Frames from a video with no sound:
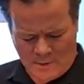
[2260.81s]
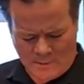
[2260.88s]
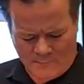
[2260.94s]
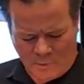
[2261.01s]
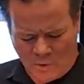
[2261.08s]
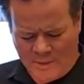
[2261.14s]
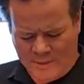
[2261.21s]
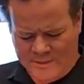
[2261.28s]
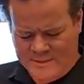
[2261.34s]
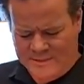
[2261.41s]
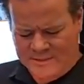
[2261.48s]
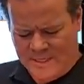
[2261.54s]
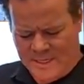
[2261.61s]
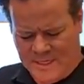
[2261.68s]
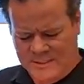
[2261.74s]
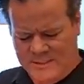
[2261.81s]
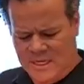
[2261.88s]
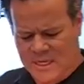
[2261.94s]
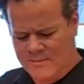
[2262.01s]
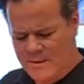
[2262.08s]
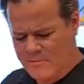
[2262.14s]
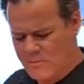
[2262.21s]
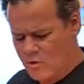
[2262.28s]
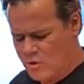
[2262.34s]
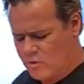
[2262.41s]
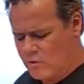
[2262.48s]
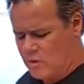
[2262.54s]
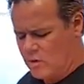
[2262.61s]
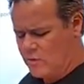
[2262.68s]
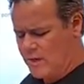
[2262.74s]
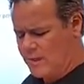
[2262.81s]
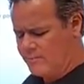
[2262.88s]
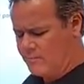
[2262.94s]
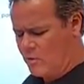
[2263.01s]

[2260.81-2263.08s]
Ports. Let's talk about motor real quick.